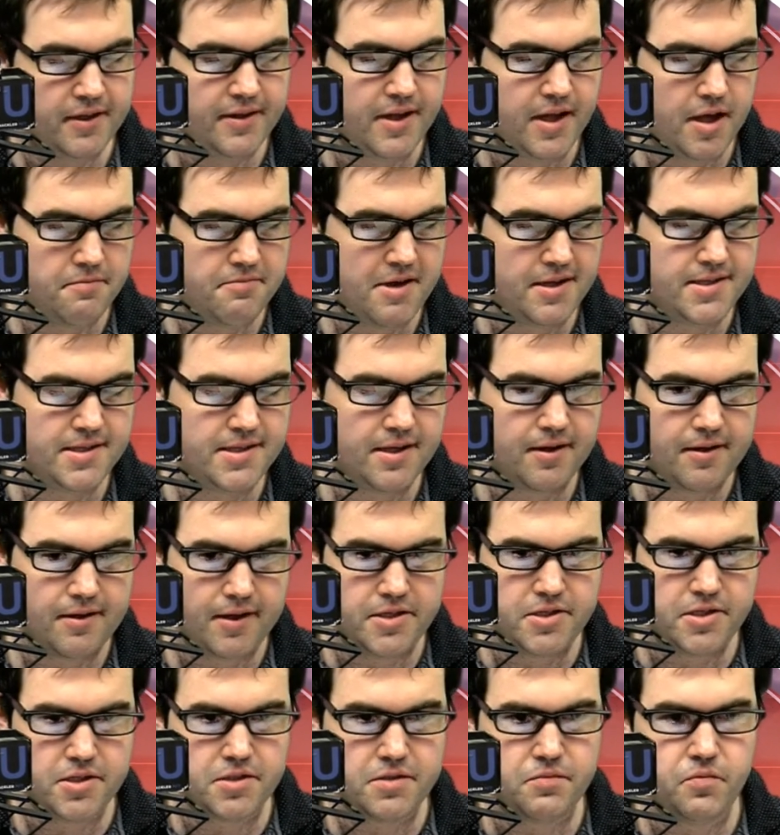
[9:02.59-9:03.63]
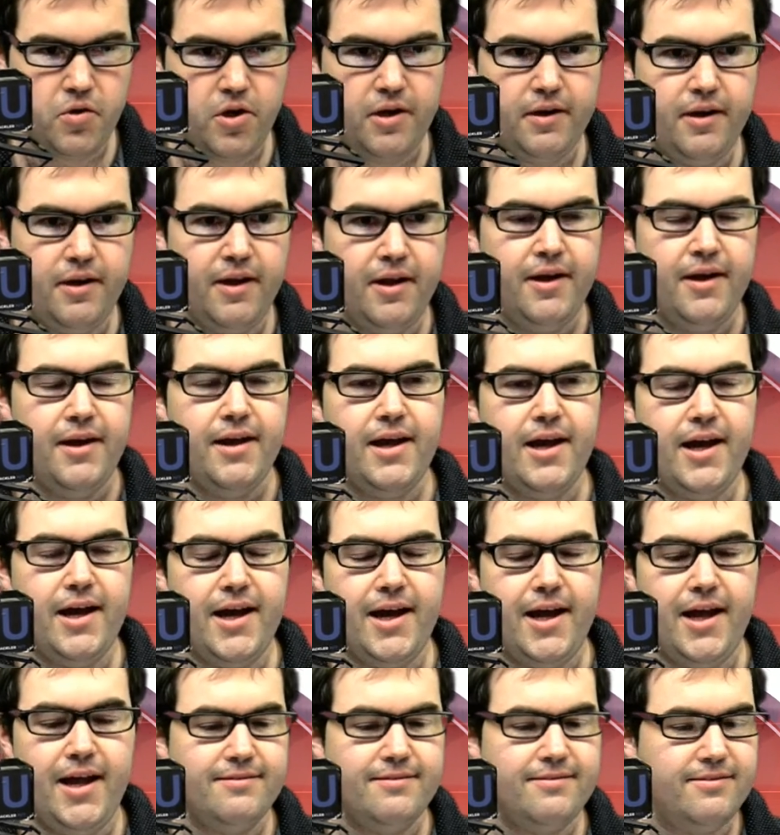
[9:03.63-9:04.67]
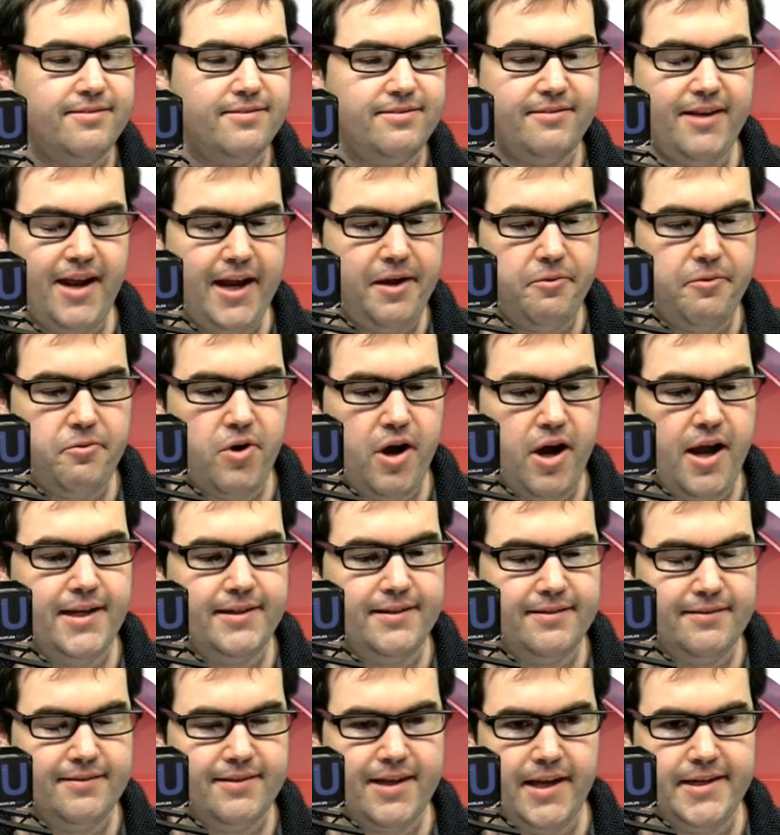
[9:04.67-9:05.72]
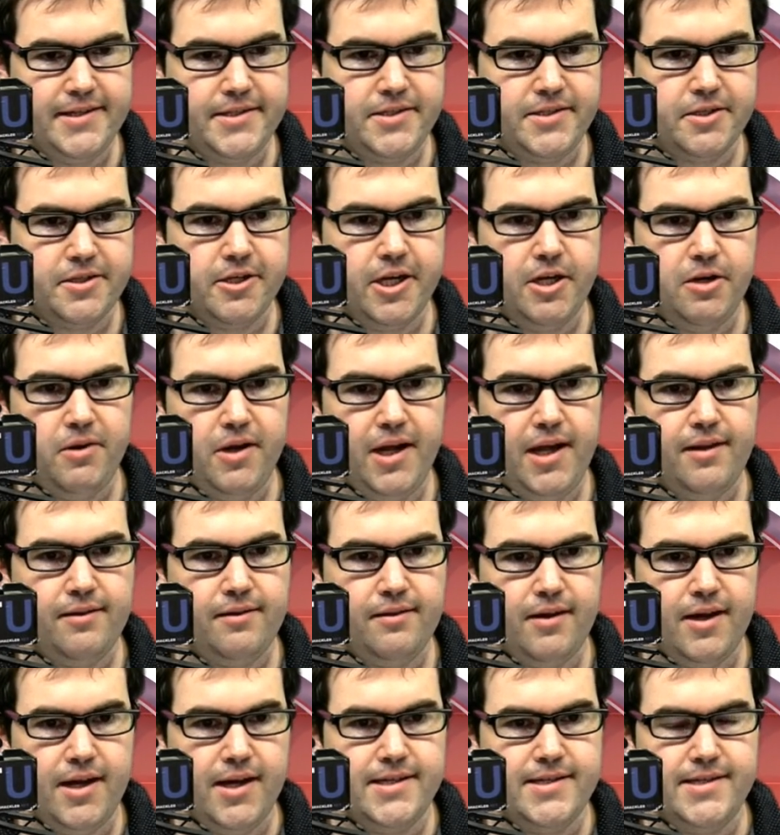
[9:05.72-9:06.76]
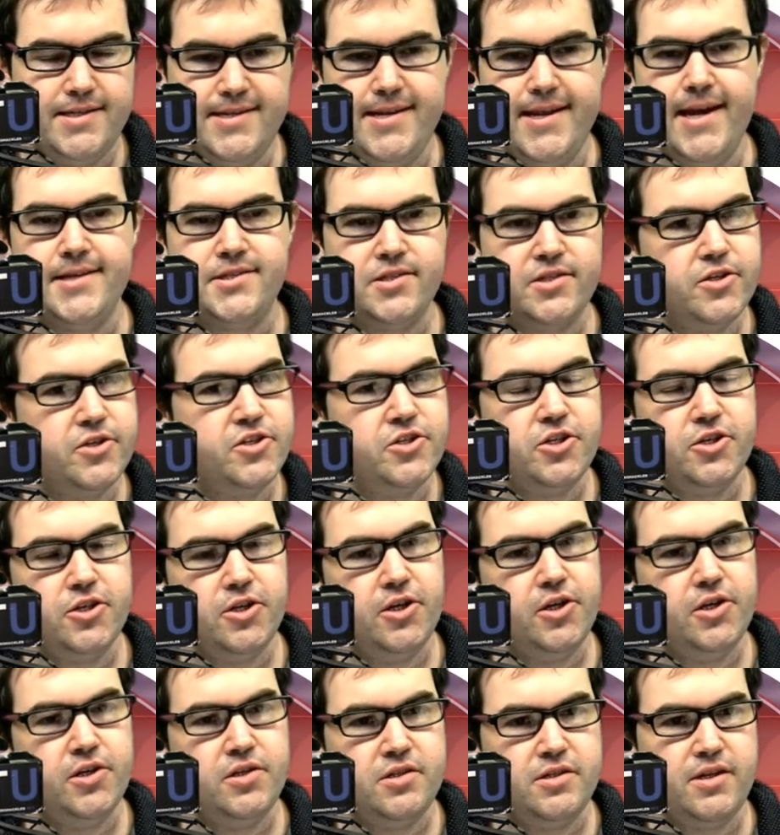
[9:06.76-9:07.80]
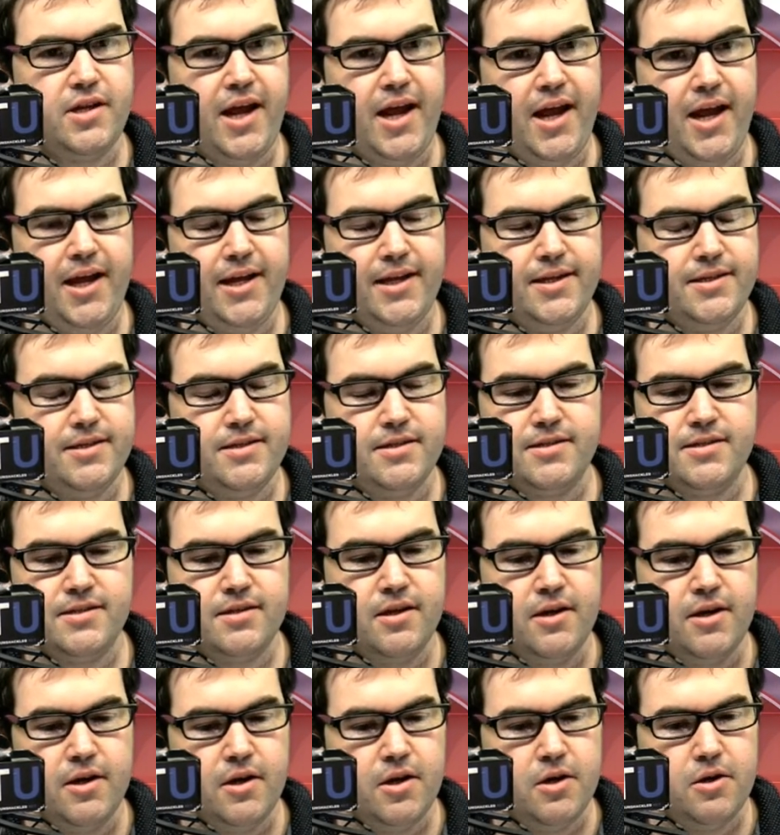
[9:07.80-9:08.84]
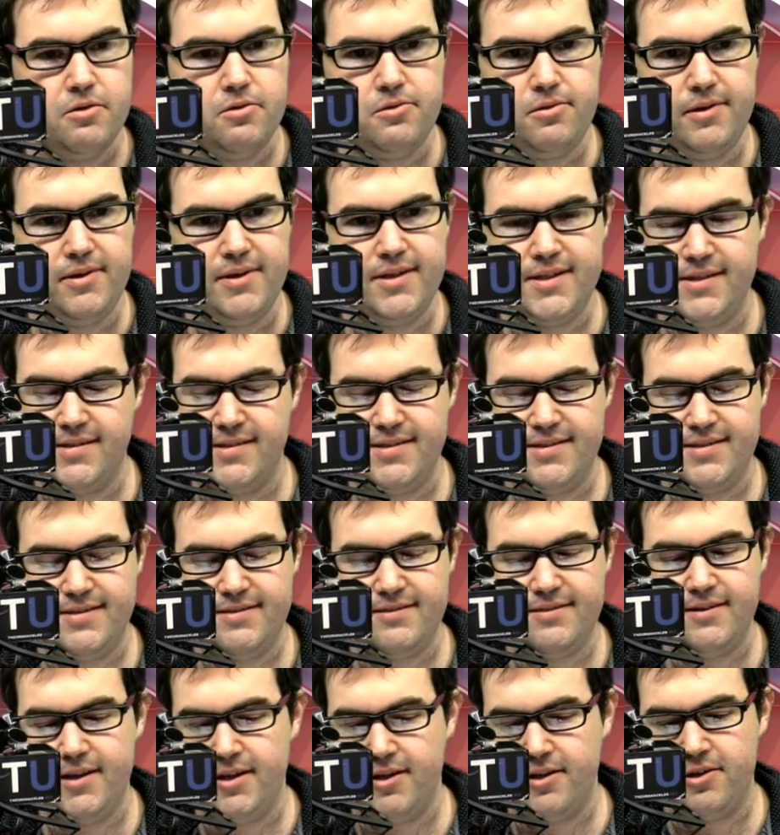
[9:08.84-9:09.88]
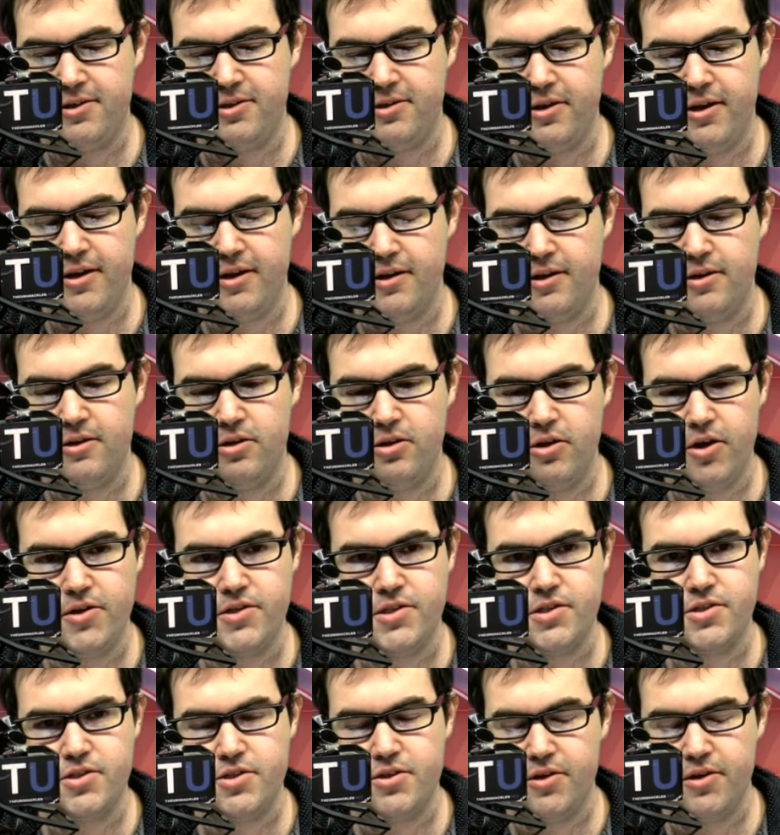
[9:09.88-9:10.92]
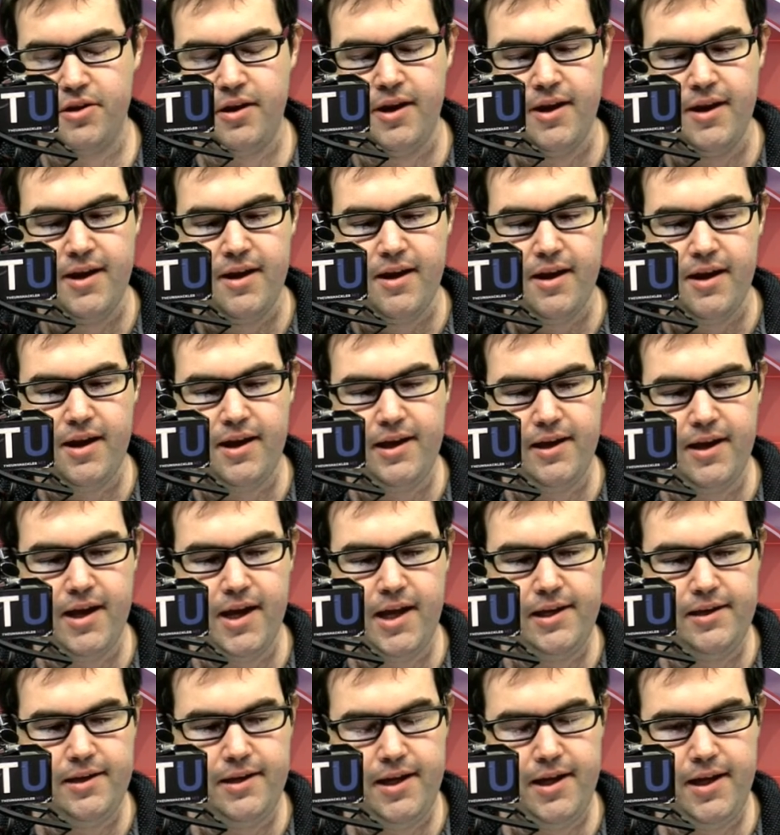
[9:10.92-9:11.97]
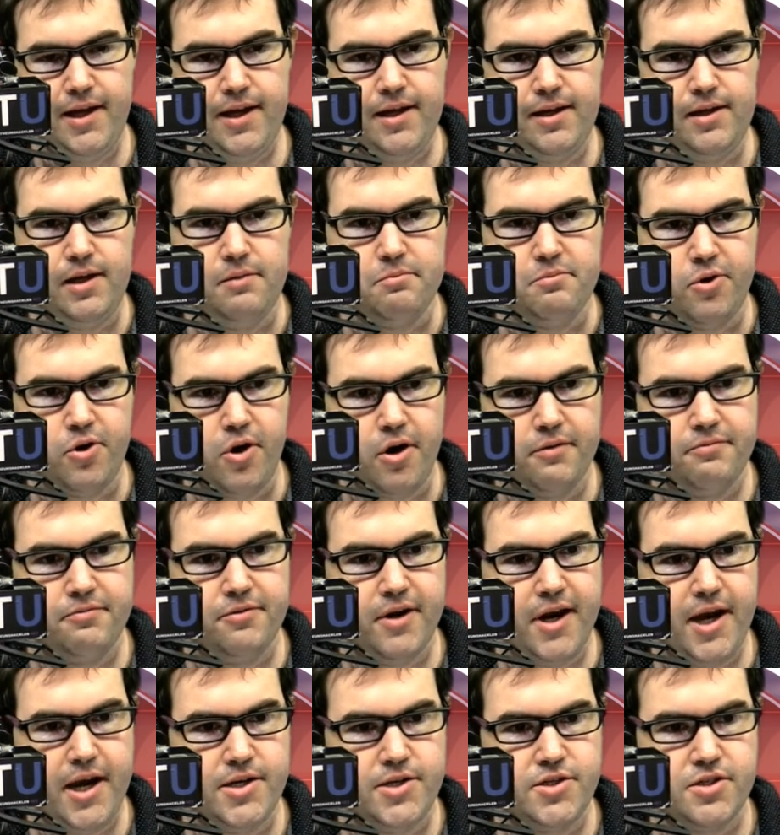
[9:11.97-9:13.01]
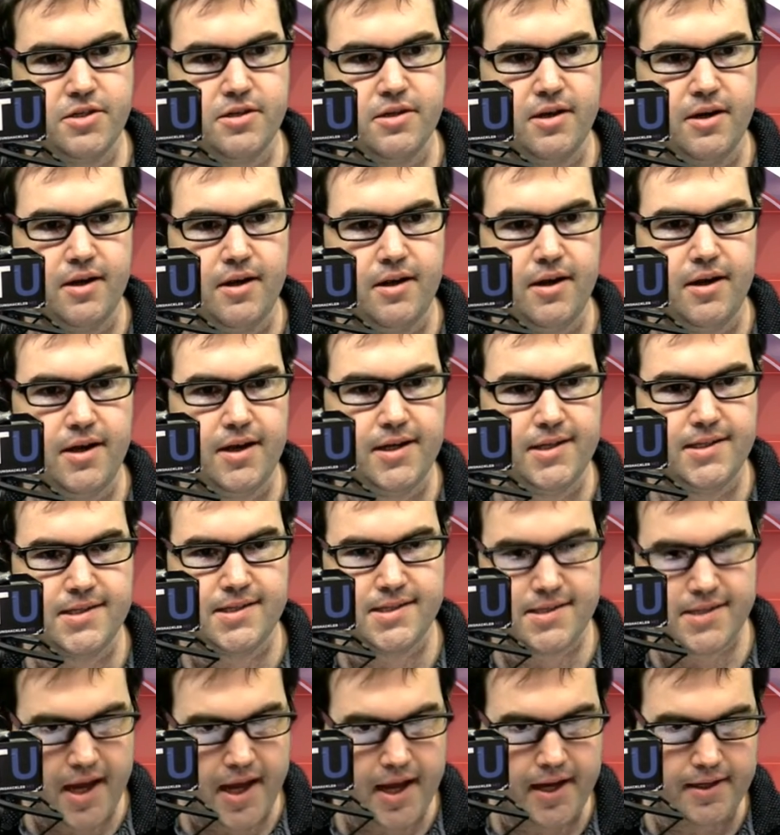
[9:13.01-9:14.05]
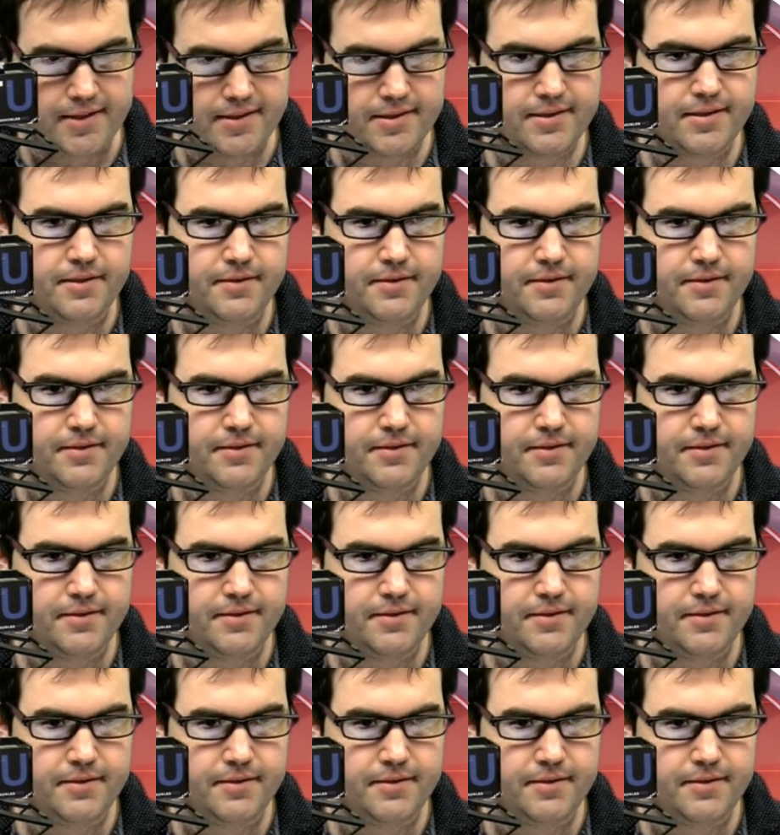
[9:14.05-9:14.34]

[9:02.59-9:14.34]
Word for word: They basically just want uh, anyone they disagree with uh, destitute and uh, cl uh, close to a, a near impoverished uh, state.